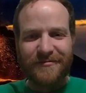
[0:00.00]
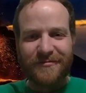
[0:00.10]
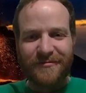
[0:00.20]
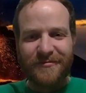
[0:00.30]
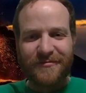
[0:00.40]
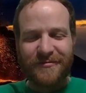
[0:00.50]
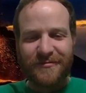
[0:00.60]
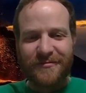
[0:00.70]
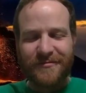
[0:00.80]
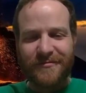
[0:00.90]

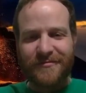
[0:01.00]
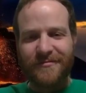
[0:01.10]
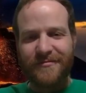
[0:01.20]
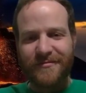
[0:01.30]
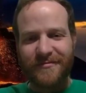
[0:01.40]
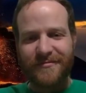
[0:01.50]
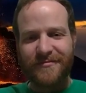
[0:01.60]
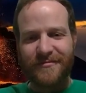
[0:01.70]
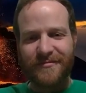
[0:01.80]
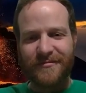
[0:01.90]

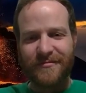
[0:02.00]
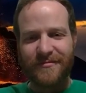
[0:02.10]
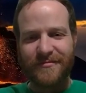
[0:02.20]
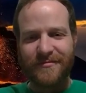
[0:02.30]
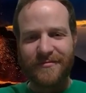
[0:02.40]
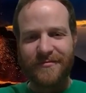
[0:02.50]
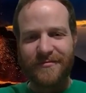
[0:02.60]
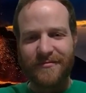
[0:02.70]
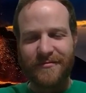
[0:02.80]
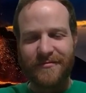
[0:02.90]

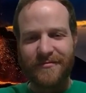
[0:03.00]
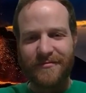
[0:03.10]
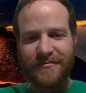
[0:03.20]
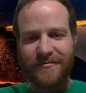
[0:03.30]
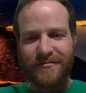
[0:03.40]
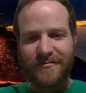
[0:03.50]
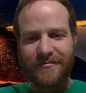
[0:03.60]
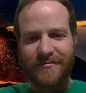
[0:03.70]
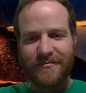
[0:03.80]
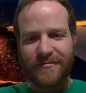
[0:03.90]

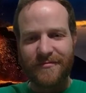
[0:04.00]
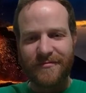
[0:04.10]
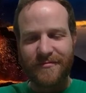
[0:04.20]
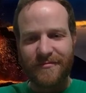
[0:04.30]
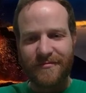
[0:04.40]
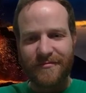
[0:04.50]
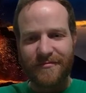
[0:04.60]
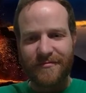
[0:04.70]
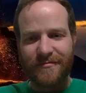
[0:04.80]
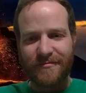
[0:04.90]

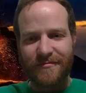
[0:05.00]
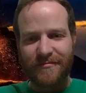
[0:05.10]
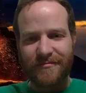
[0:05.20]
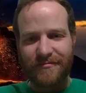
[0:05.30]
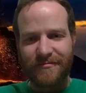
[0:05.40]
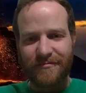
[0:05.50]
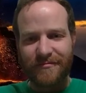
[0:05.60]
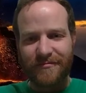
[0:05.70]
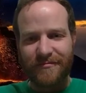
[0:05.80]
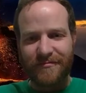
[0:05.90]

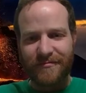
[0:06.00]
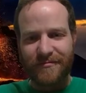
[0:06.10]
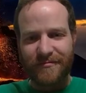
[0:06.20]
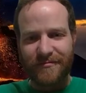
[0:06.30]
[no speech]